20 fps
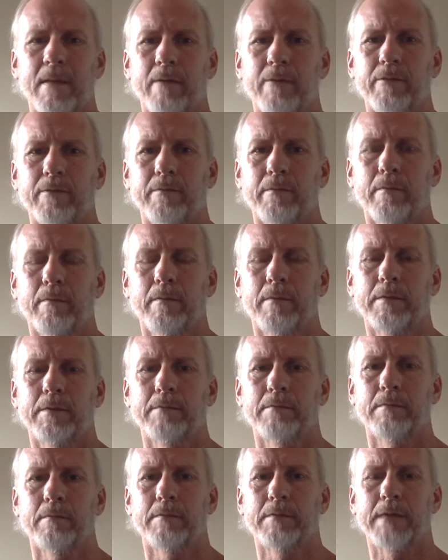
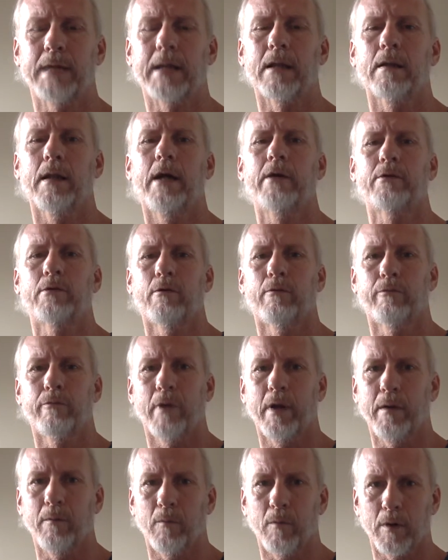Some psychological
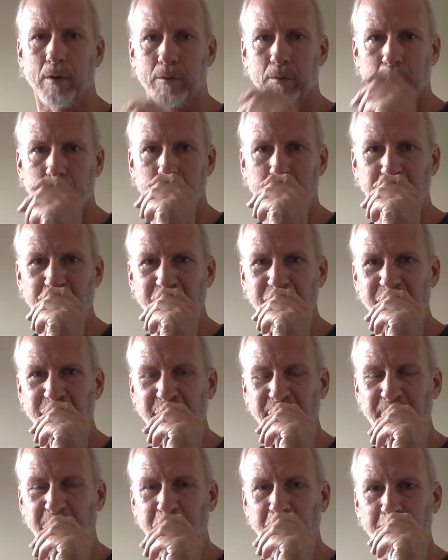frameworks. We'll look at
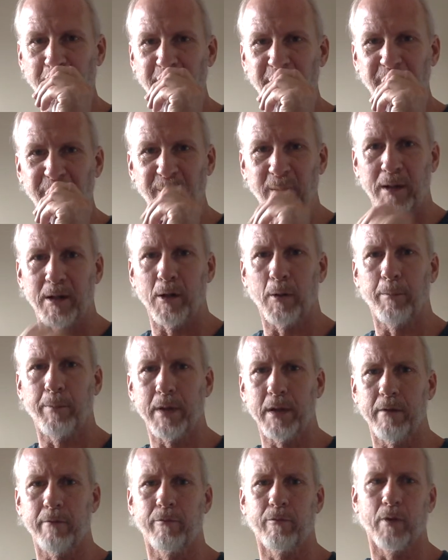
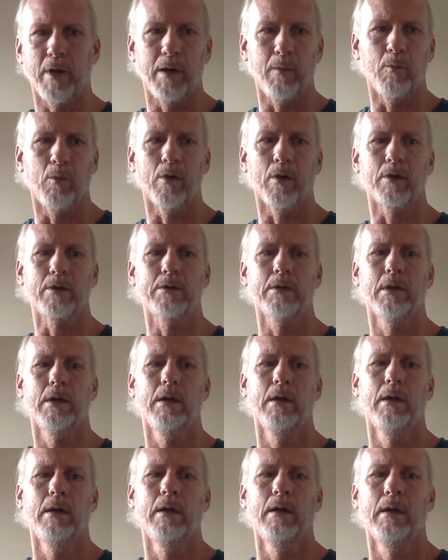NLP frameworks
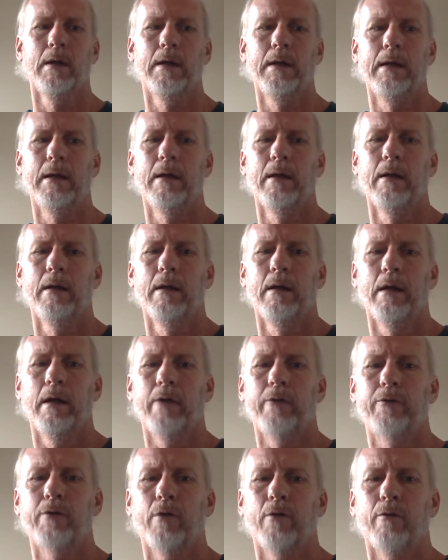
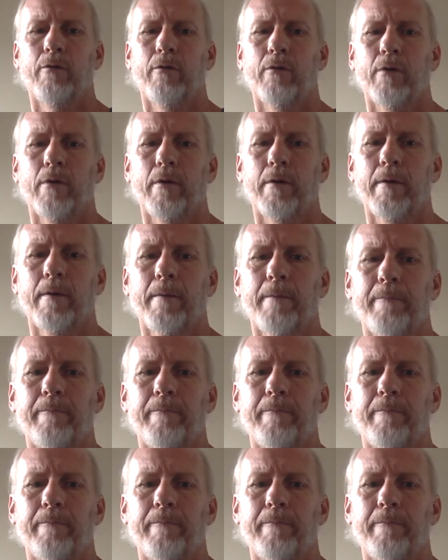and so forth.